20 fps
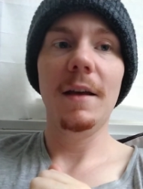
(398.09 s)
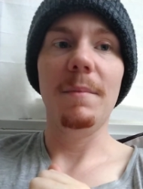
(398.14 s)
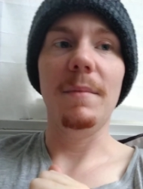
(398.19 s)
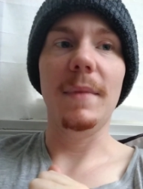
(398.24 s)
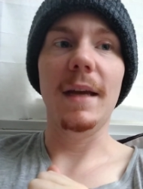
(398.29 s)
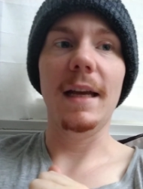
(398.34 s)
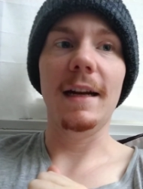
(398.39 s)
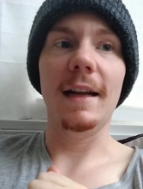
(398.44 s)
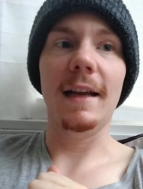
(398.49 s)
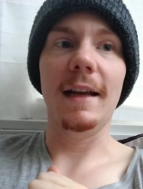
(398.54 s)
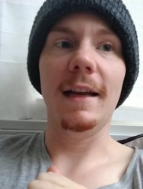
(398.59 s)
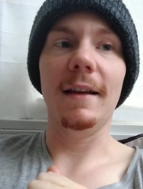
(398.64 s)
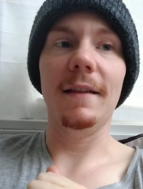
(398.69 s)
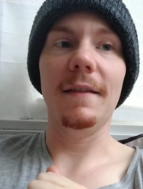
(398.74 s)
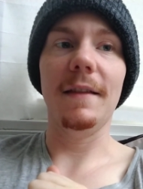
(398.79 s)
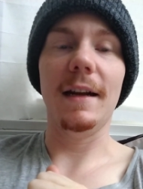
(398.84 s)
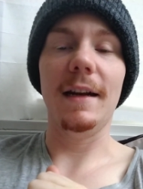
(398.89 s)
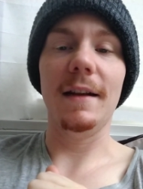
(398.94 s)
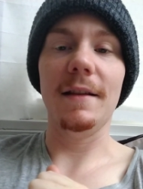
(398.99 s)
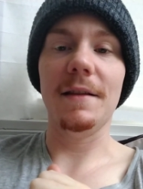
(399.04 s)

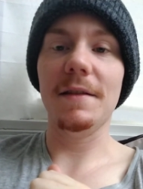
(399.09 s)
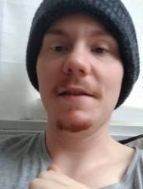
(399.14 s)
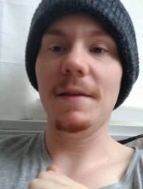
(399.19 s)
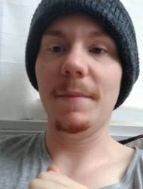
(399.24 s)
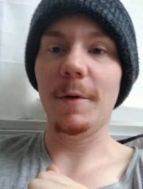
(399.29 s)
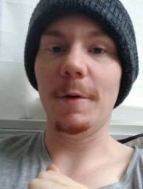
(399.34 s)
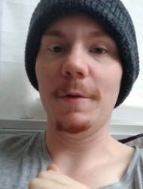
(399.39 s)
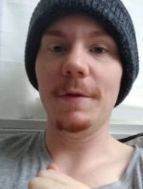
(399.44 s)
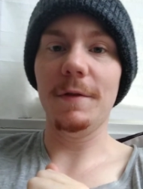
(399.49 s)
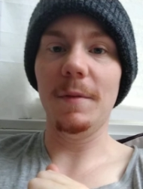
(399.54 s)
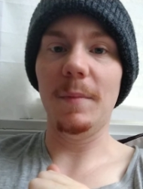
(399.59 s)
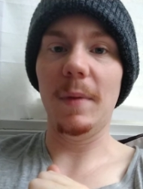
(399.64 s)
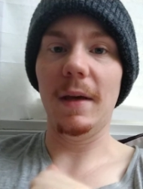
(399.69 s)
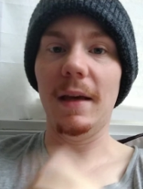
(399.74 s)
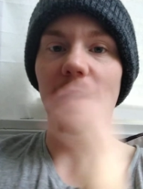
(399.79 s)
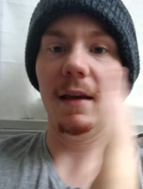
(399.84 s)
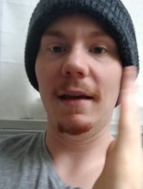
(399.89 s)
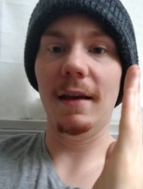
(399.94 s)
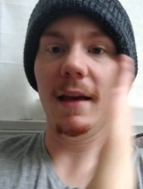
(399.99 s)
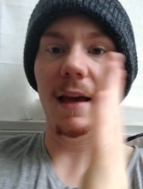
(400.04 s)
meaning that it's supposed to
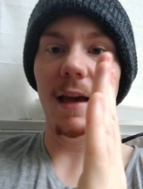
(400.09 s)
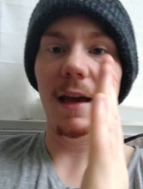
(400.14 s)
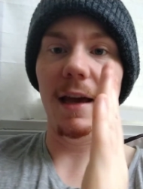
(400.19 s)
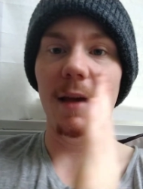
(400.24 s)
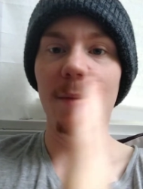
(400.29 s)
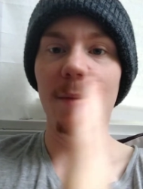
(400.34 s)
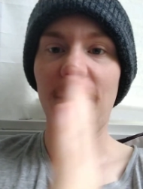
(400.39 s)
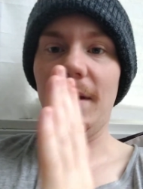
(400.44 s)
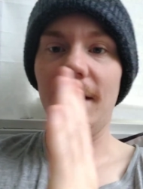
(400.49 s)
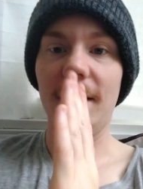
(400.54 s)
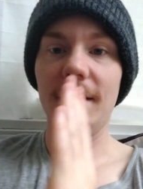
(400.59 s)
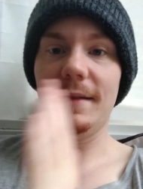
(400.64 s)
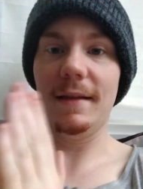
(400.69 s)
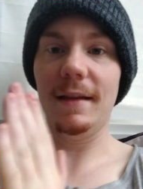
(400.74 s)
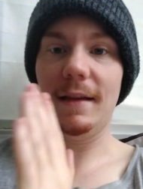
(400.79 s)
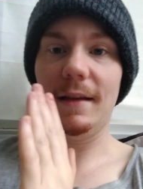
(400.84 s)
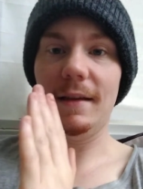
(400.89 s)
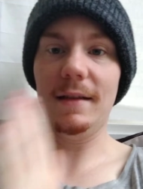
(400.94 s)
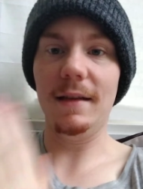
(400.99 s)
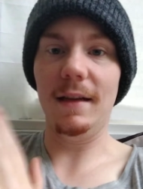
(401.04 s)
be A, B,
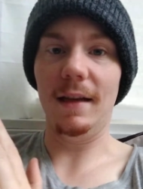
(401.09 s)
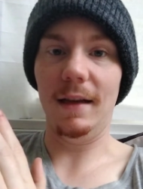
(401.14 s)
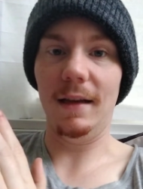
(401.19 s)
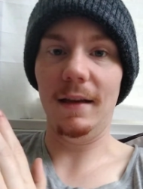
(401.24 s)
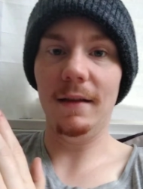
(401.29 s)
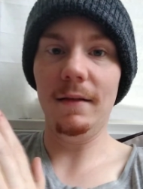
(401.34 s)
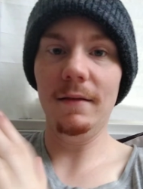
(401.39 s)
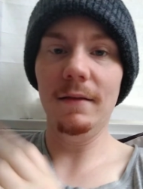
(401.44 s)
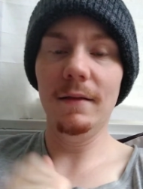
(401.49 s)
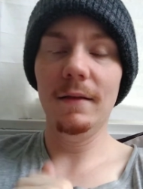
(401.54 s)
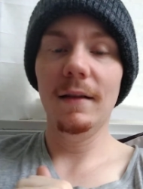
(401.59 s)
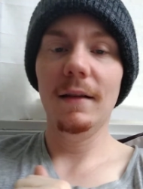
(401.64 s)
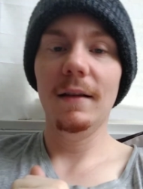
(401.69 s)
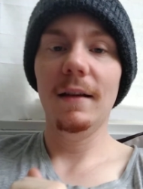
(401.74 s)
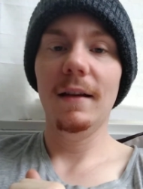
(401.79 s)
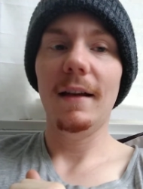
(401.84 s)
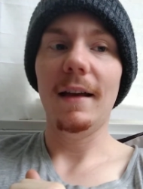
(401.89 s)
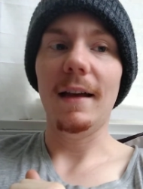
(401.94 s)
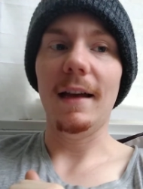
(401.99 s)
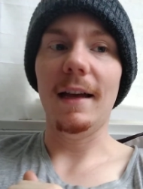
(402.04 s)
C, D,
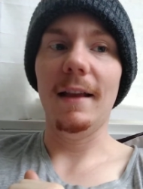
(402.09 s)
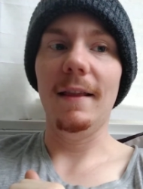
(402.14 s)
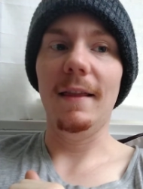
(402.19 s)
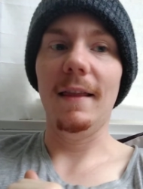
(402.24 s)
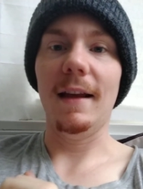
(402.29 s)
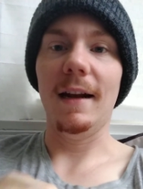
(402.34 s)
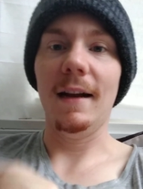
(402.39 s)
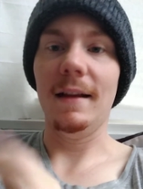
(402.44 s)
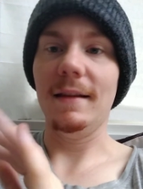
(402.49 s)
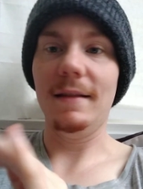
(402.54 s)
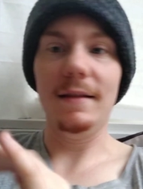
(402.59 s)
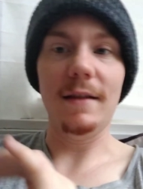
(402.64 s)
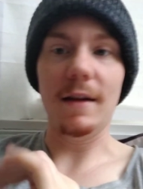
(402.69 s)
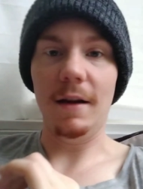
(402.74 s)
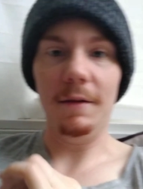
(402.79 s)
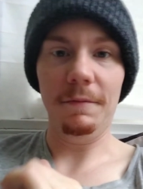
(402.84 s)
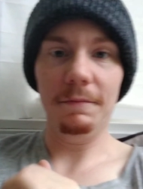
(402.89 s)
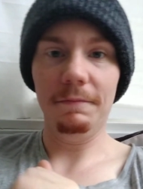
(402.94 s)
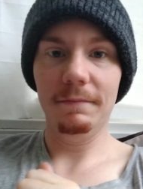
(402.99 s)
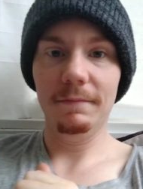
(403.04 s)
and then it's done.